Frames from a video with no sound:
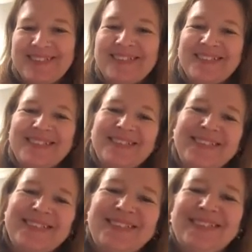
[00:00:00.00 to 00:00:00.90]

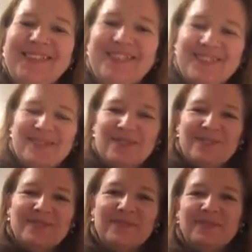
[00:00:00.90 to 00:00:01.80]

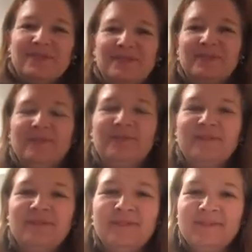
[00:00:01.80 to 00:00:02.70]

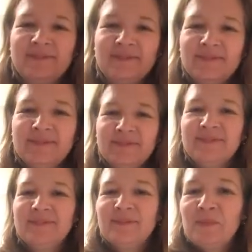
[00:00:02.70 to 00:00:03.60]

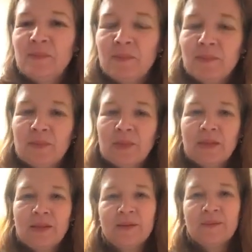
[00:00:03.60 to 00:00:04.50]

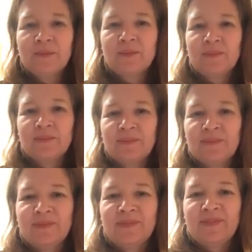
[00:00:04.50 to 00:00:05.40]

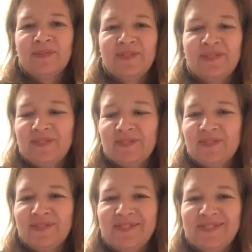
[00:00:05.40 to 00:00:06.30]

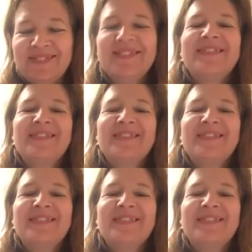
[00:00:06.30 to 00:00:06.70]
(not speaking)